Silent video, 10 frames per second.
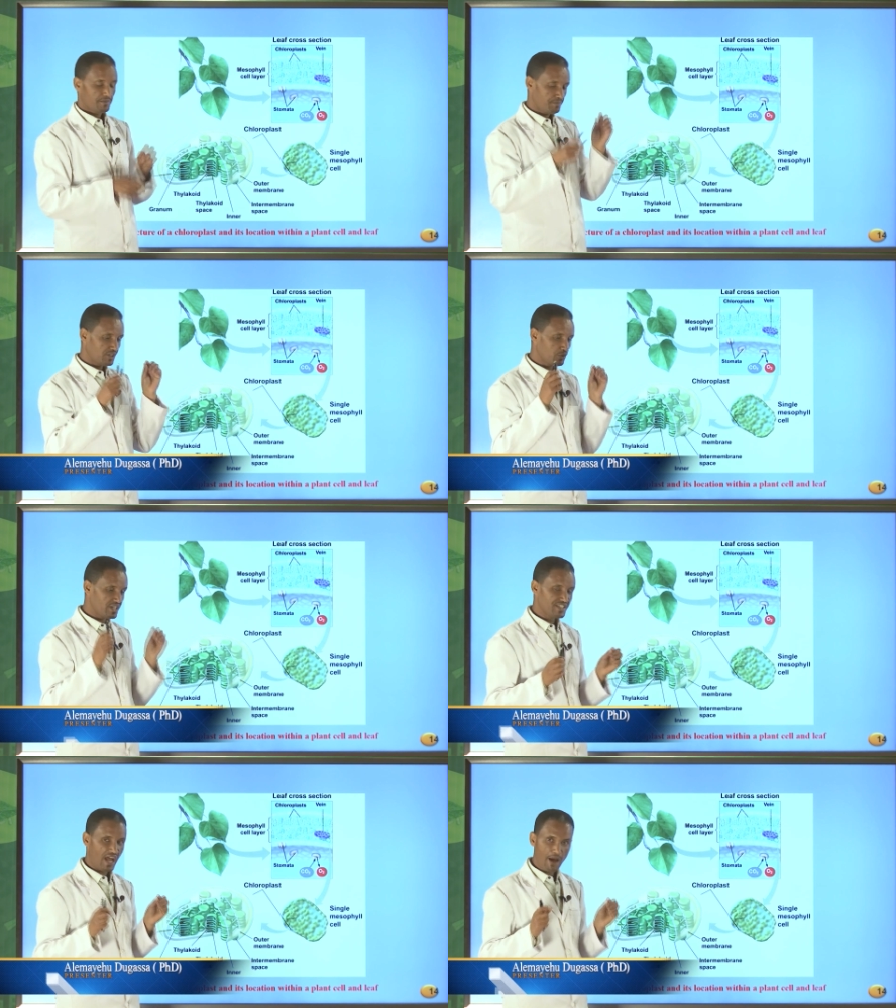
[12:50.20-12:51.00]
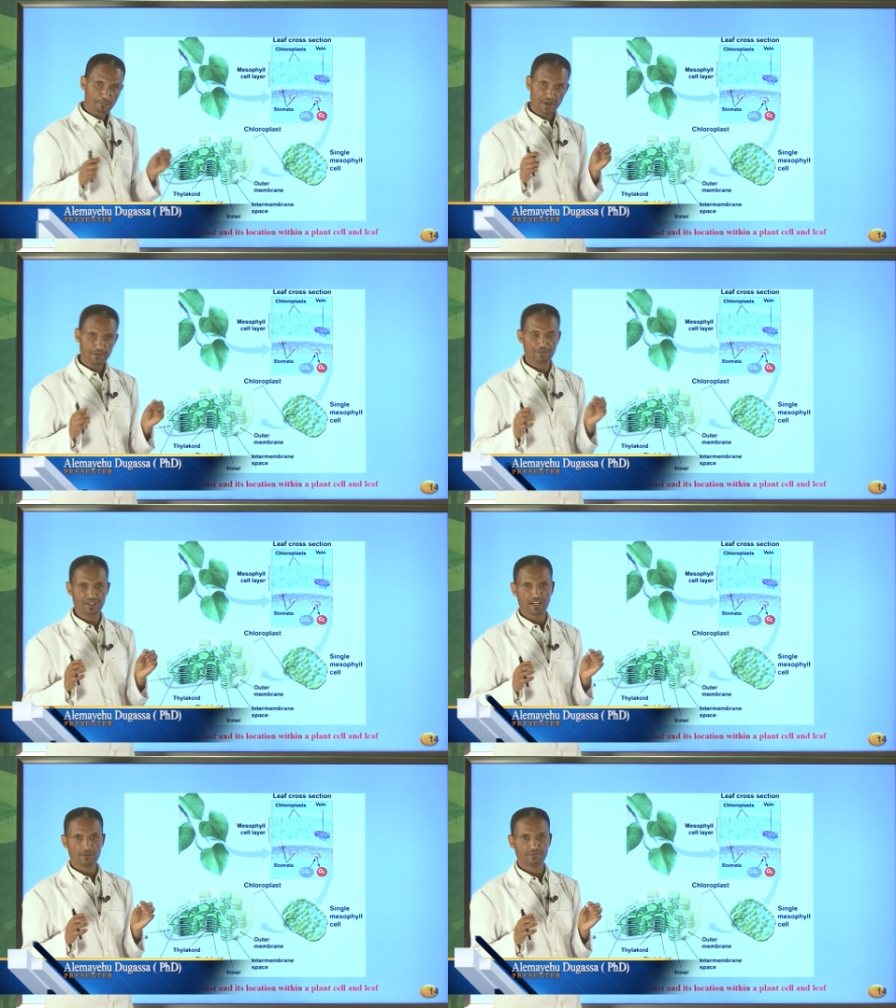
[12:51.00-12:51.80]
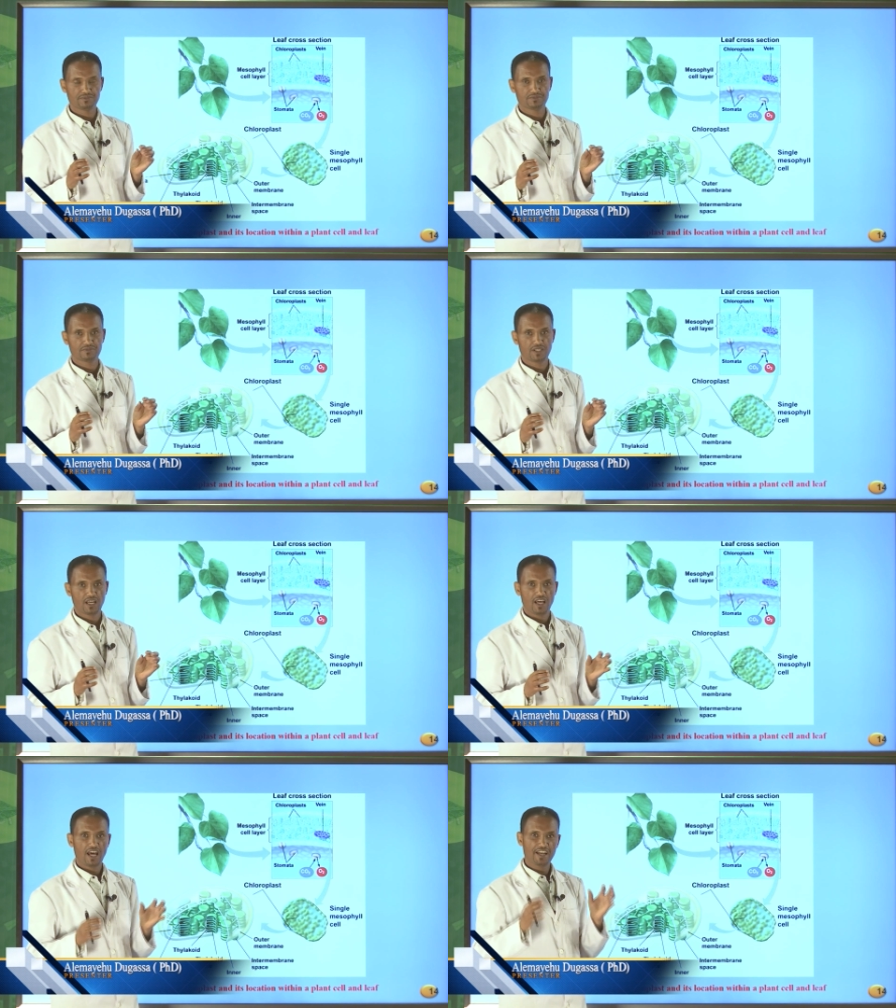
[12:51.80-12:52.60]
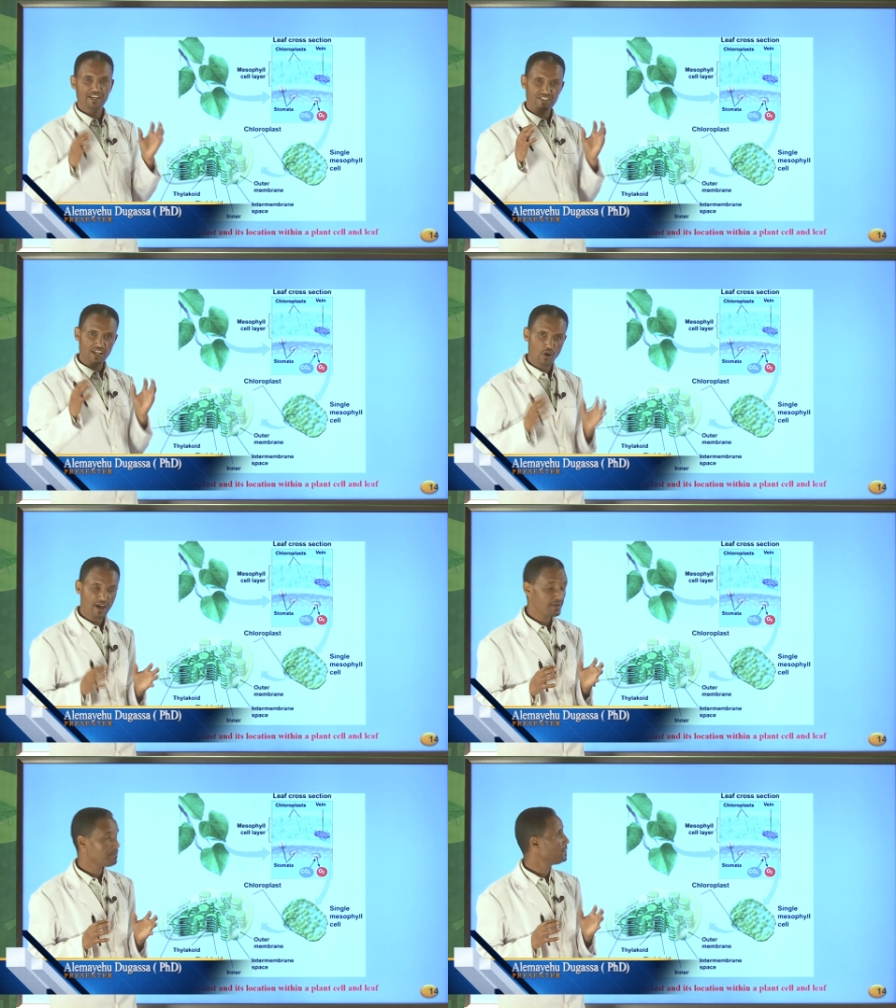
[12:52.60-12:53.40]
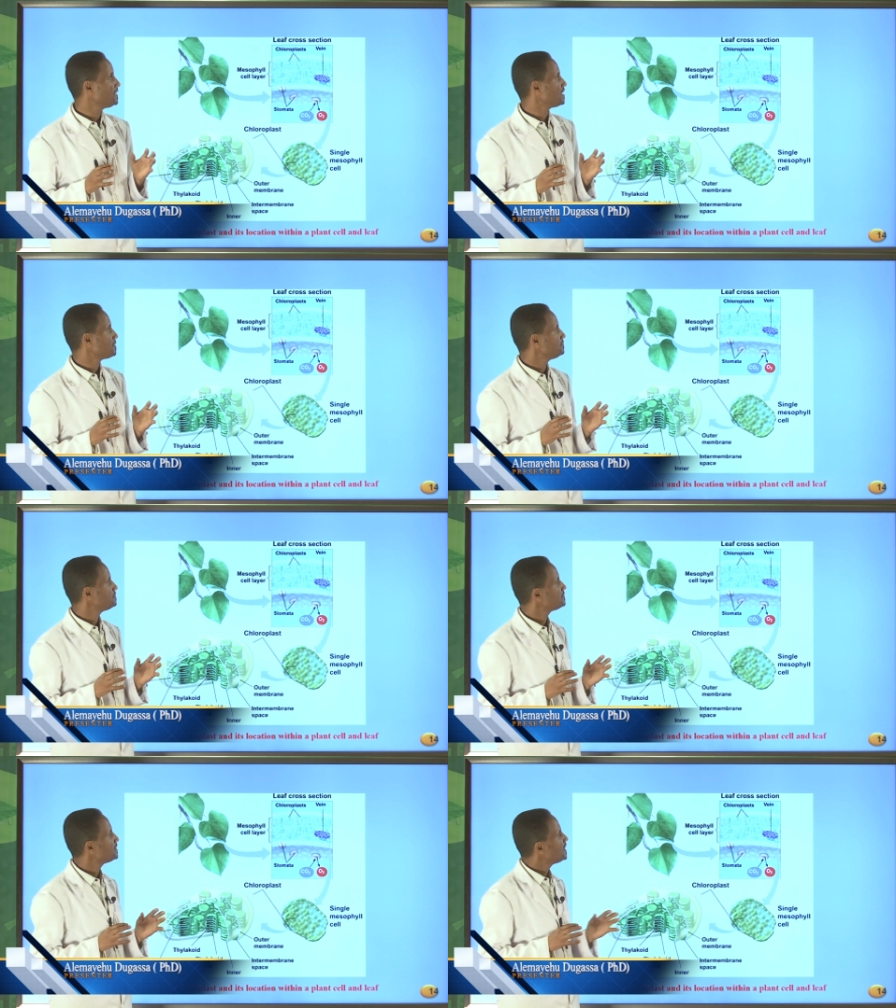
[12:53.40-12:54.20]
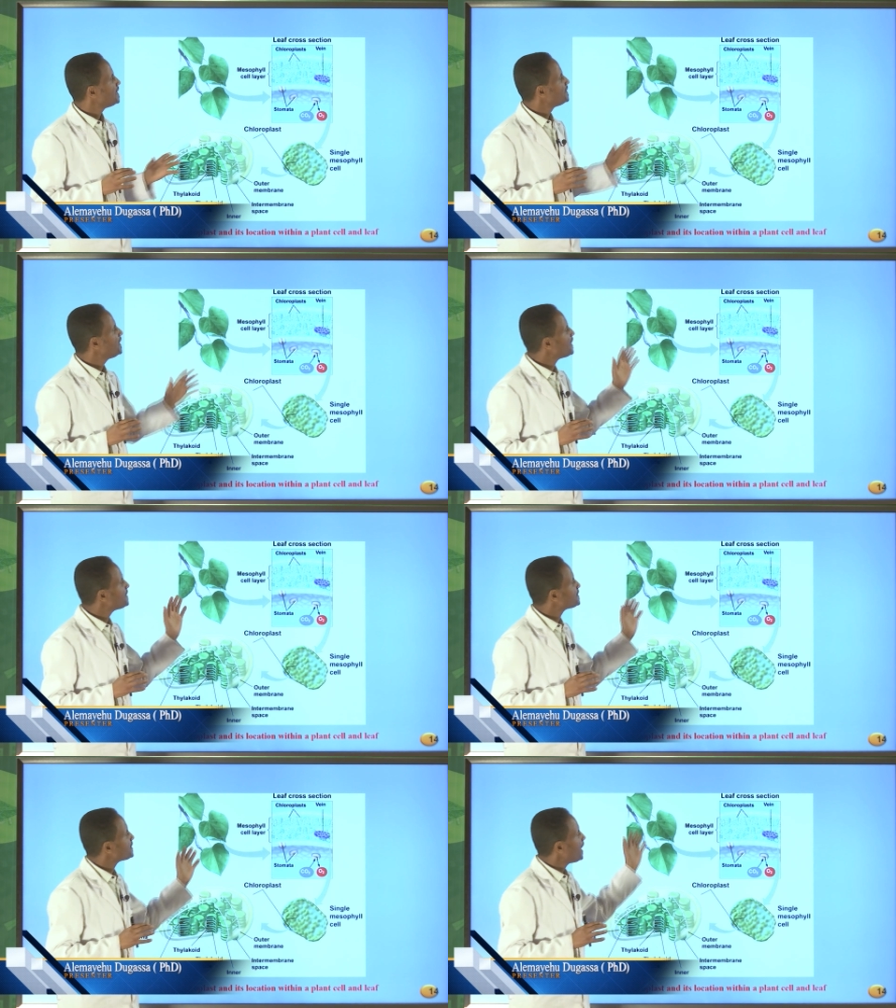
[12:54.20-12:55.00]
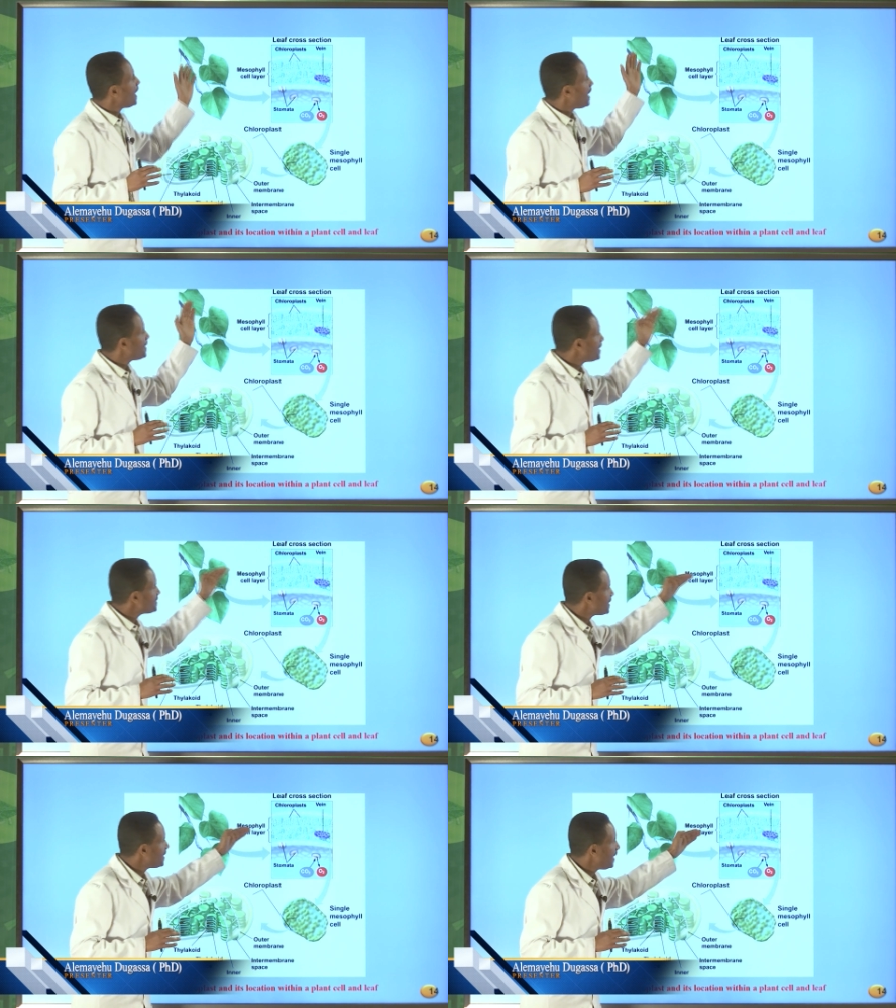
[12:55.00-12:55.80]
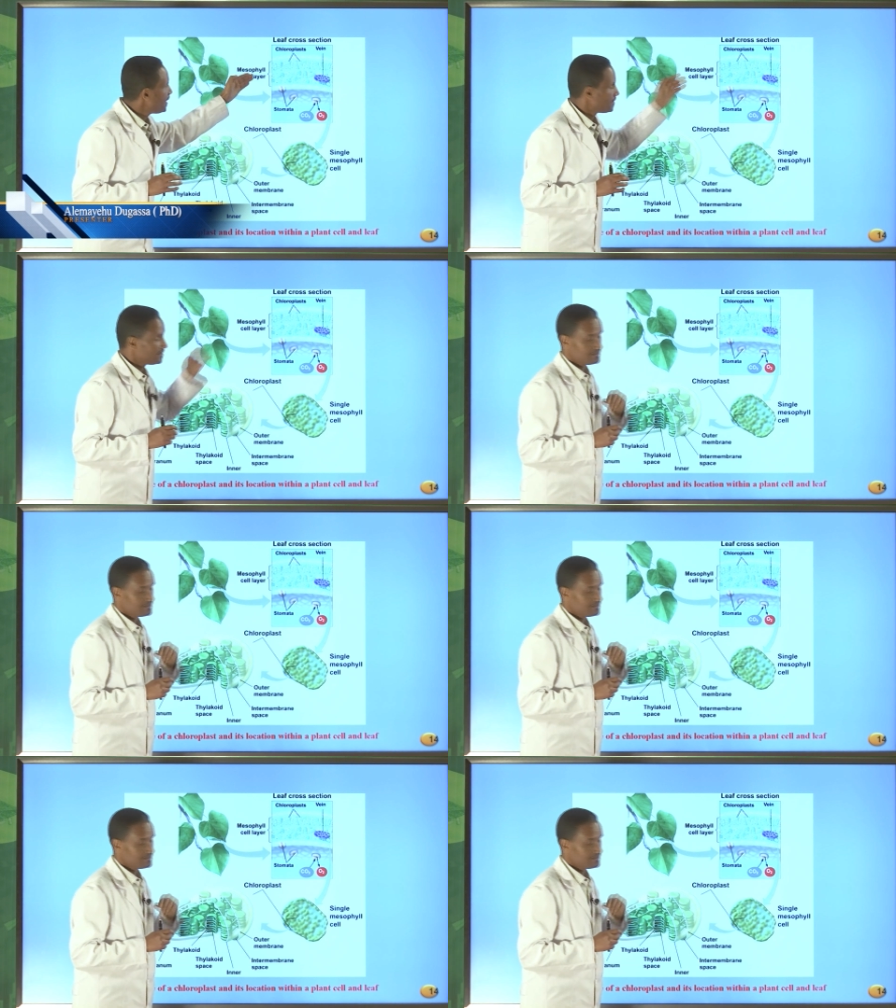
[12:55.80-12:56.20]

Between the upper epiderm and the lower epiderm, there is another layer